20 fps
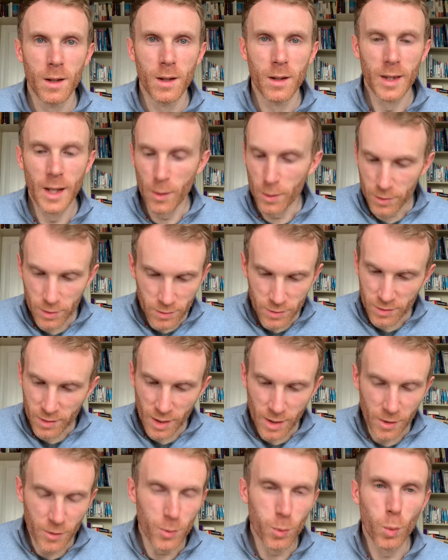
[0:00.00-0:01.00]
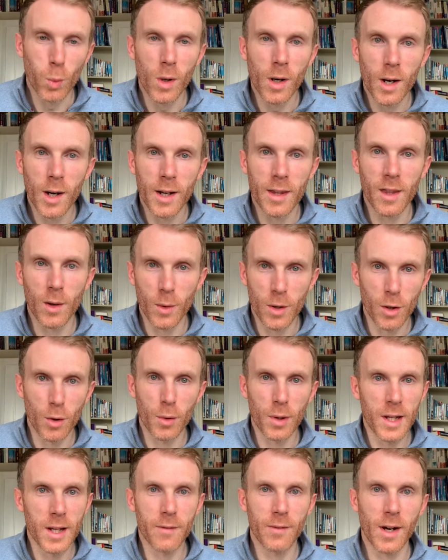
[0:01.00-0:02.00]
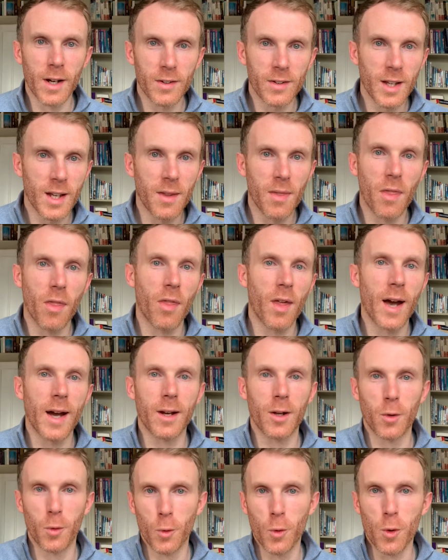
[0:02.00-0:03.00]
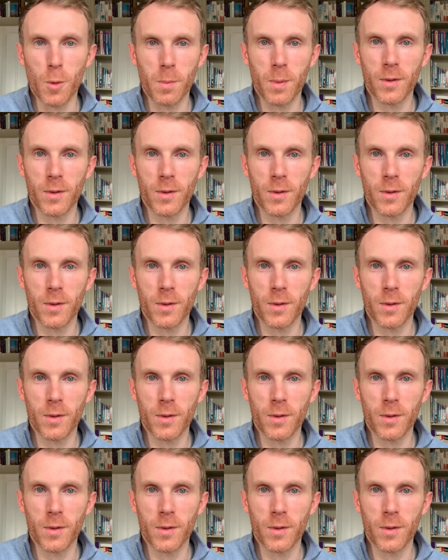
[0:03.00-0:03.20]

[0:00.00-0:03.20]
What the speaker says: Now, it doesn't tell us why there were no Levites in that group.